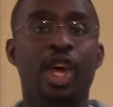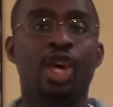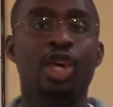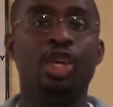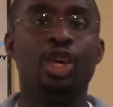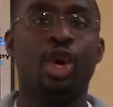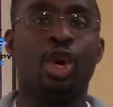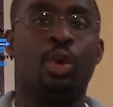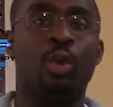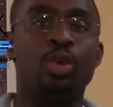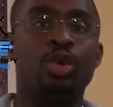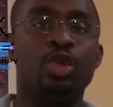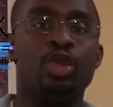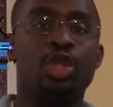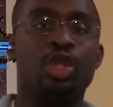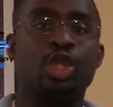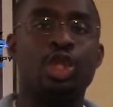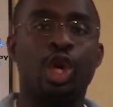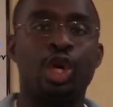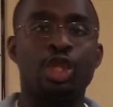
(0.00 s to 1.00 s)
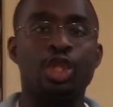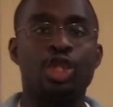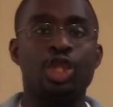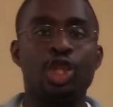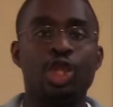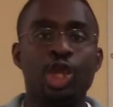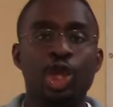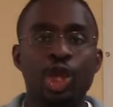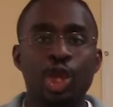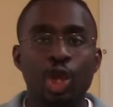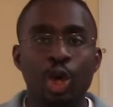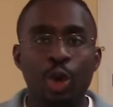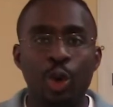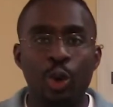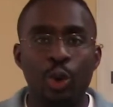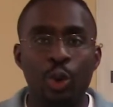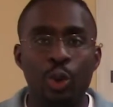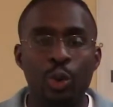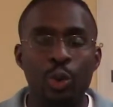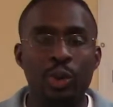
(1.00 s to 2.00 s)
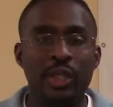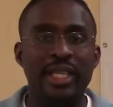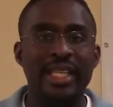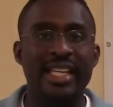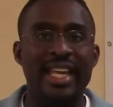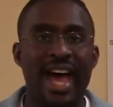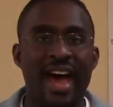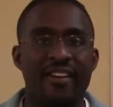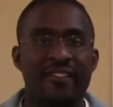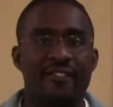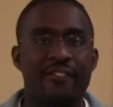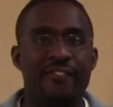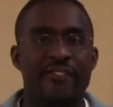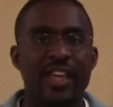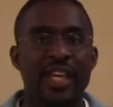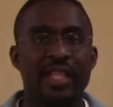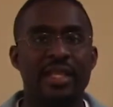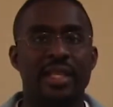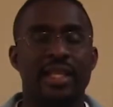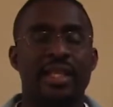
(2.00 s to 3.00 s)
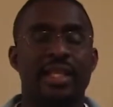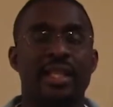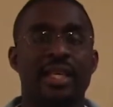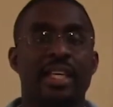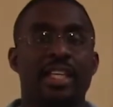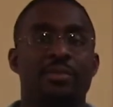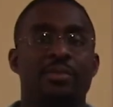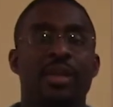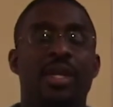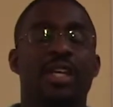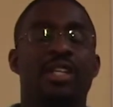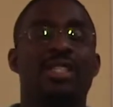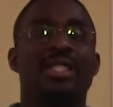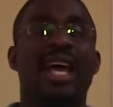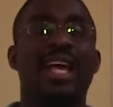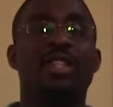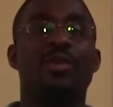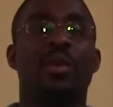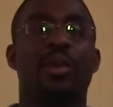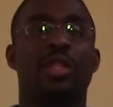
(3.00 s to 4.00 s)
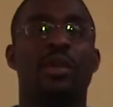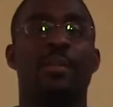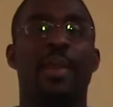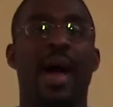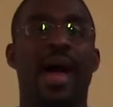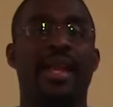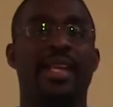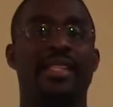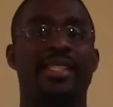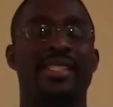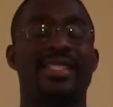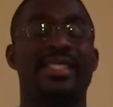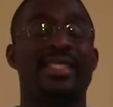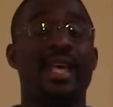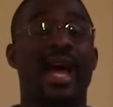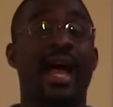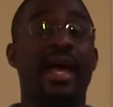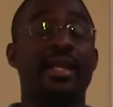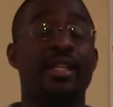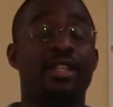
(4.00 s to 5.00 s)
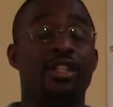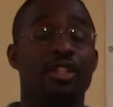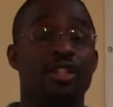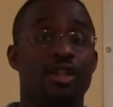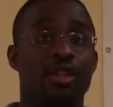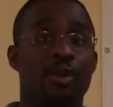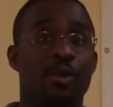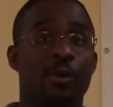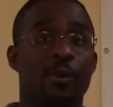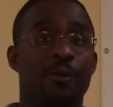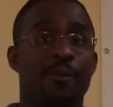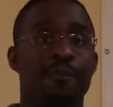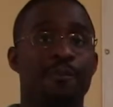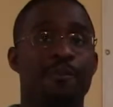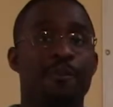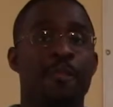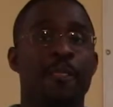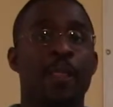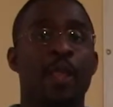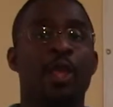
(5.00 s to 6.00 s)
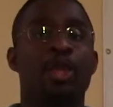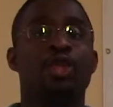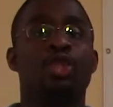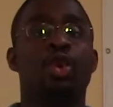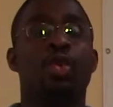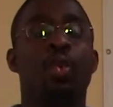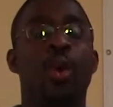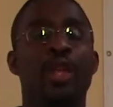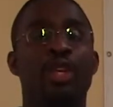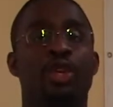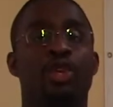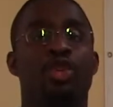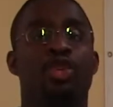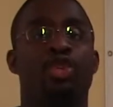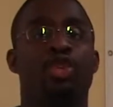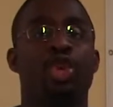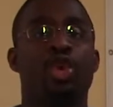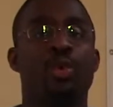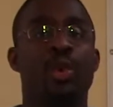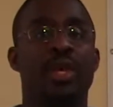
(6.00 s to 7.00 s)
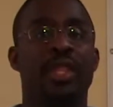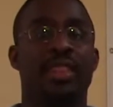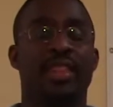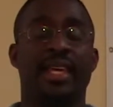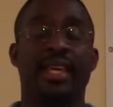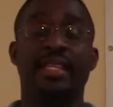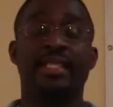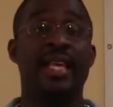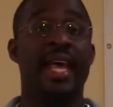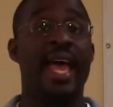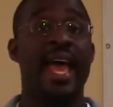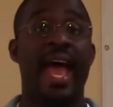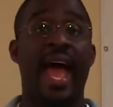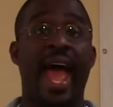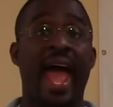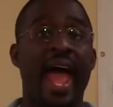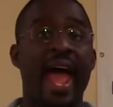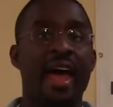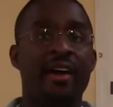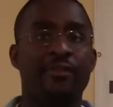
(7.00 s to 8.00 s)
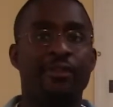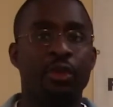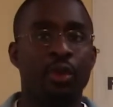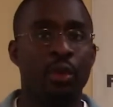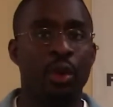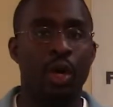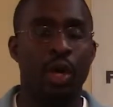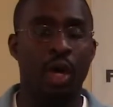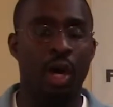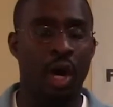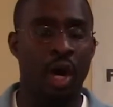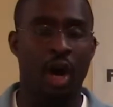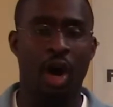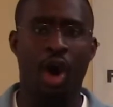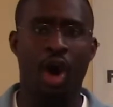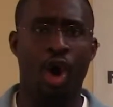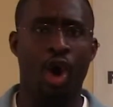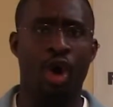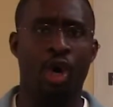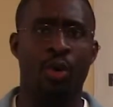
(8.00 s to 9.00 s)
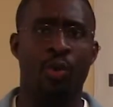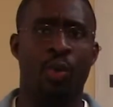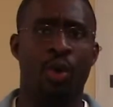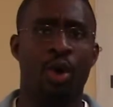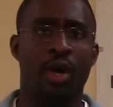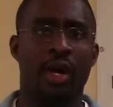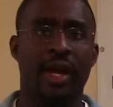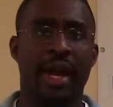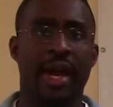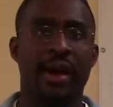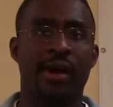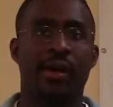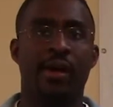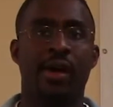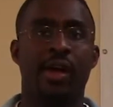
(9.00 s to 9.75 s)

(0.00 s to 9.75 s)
You're going to start slowly not feeling things, because that's what the body is designed to do. So when you're doing things after a hard workout,